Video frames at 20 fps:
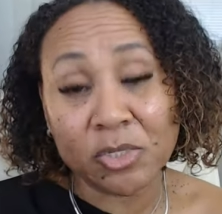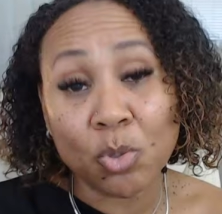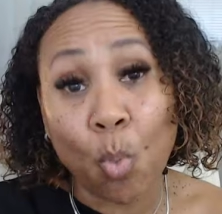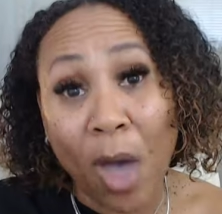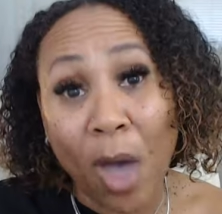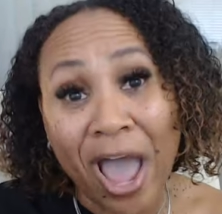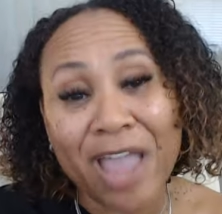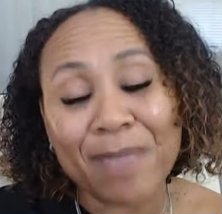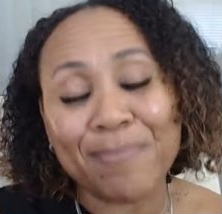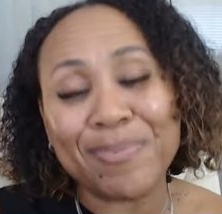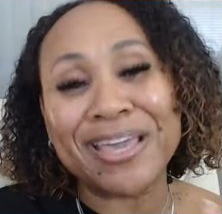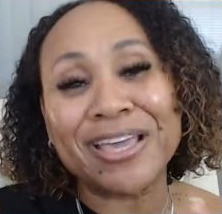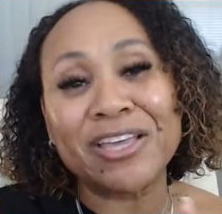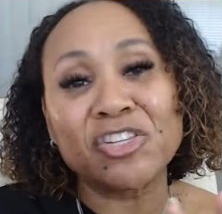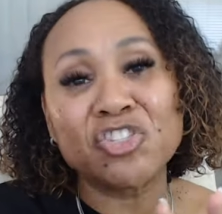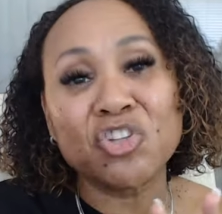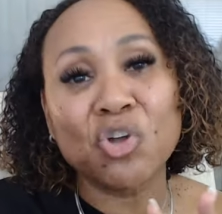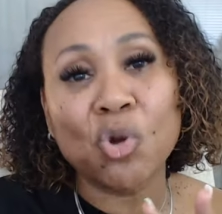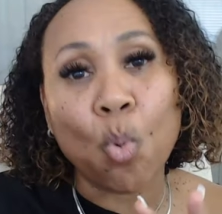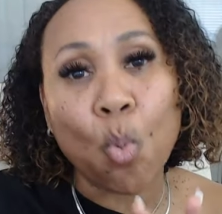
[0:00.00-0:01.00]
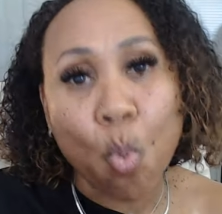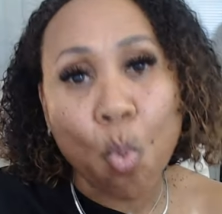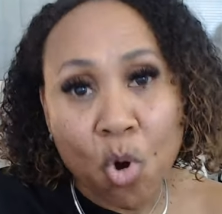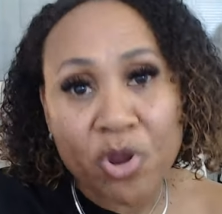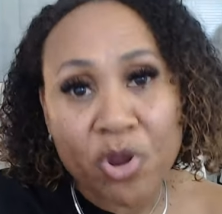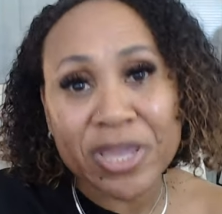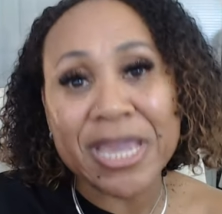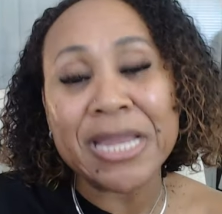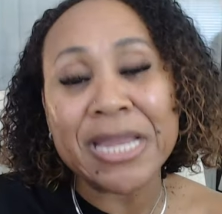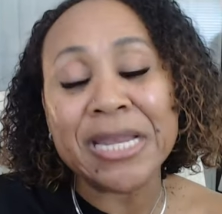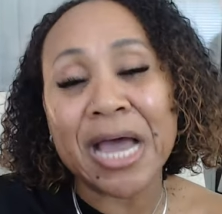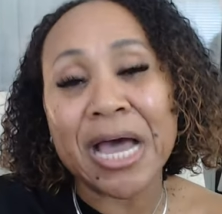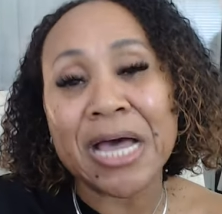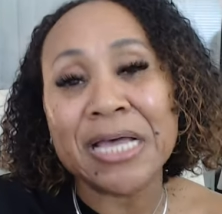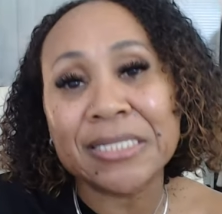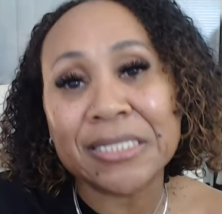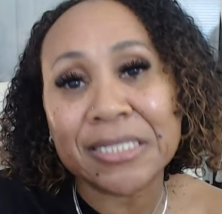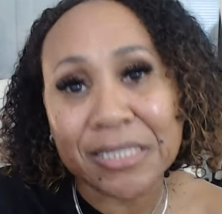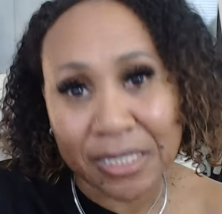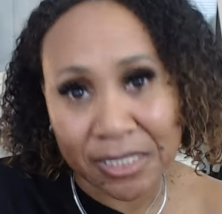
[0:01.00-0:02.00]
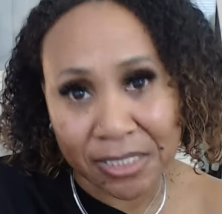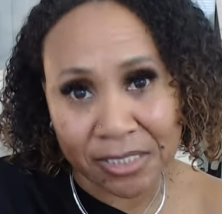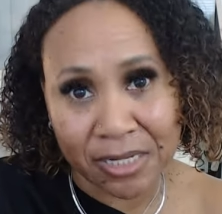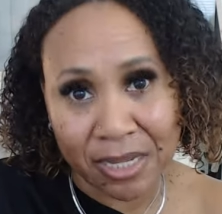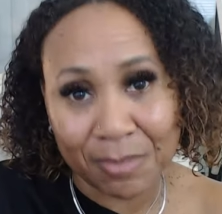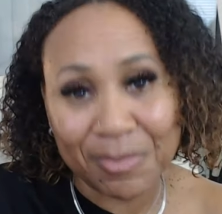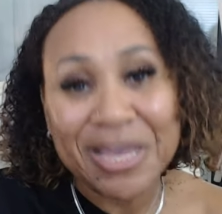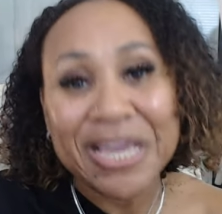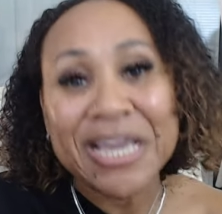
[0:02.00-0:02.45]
Why? Because they're working a system.